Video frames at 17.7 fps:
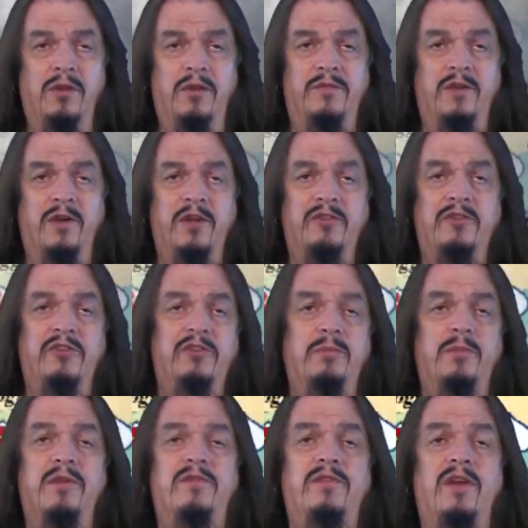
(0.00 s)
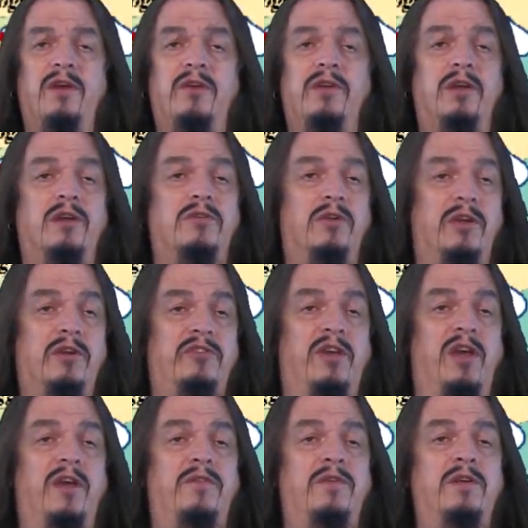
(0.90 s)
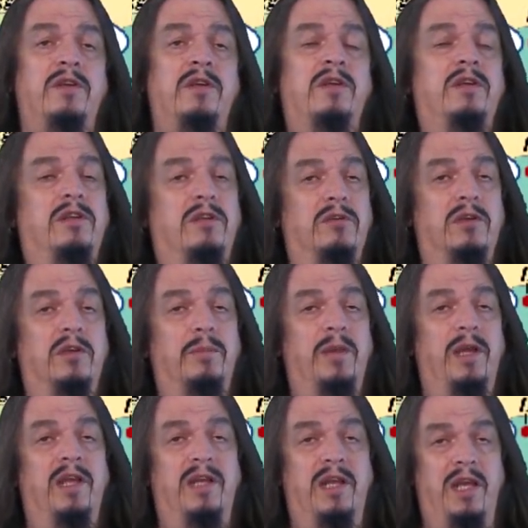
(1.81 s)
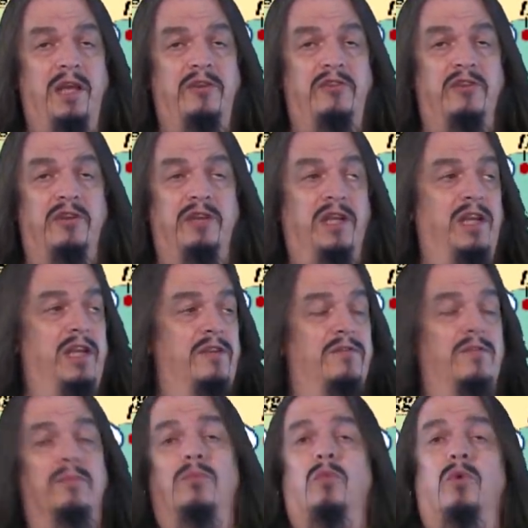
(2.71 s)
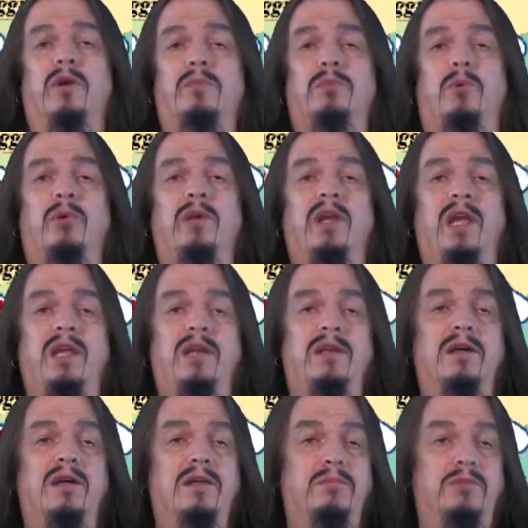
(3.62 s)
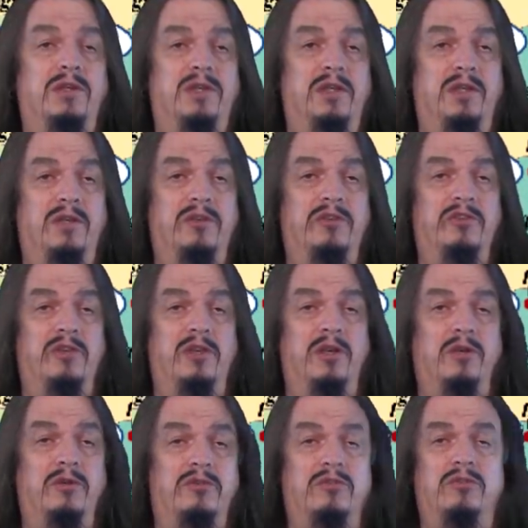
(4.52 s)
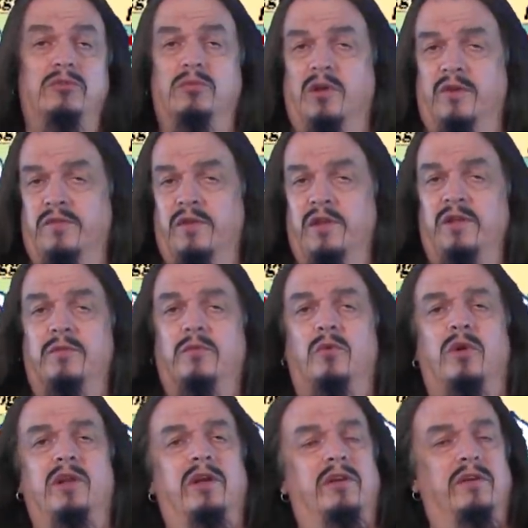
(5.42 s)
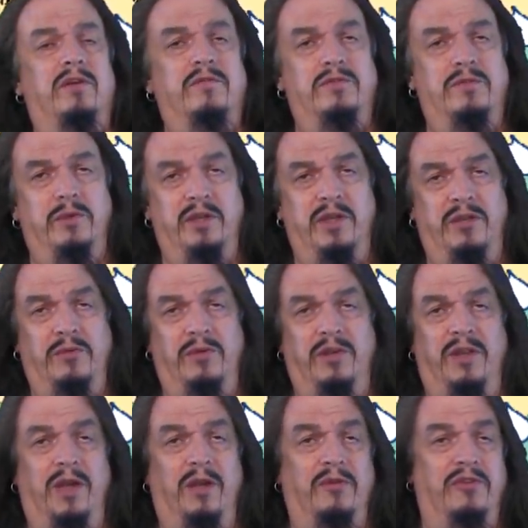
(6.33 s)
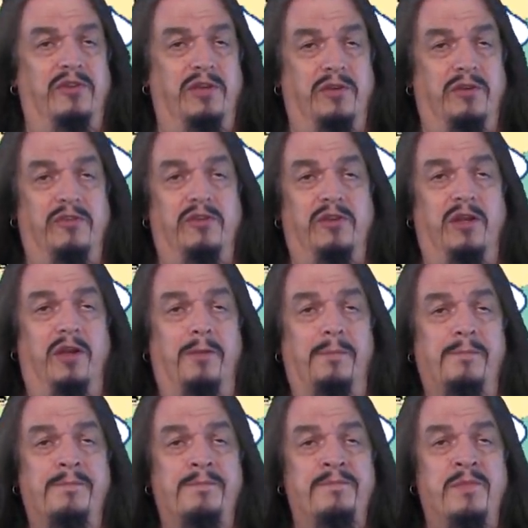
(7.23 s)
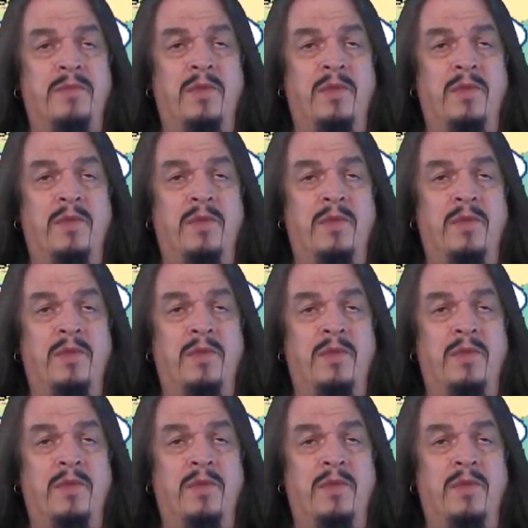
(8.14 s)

Their fossils have been found across Africa, Europe, and Asia, dating from one point eight nine million years ago to roughly one hundred forty-three thousand years ago.